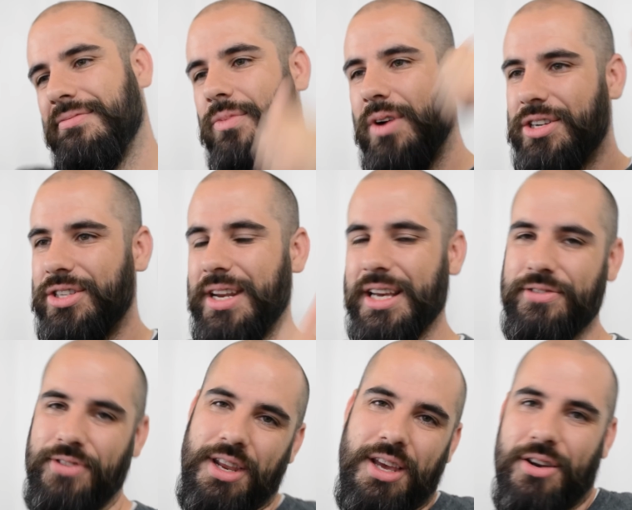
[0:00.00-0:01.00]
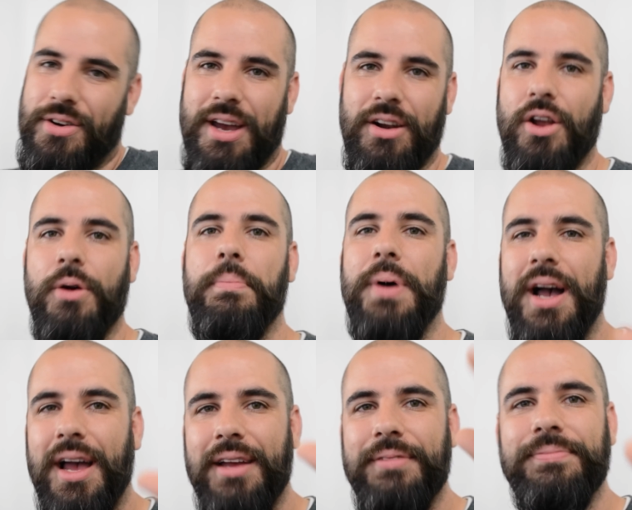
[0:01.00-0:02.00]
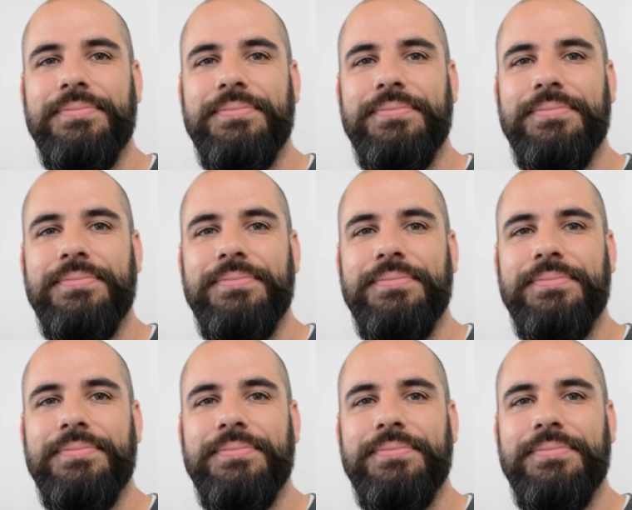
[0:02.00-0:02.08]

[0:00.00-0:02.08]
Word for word: Watch the next video. I don't know. Bye.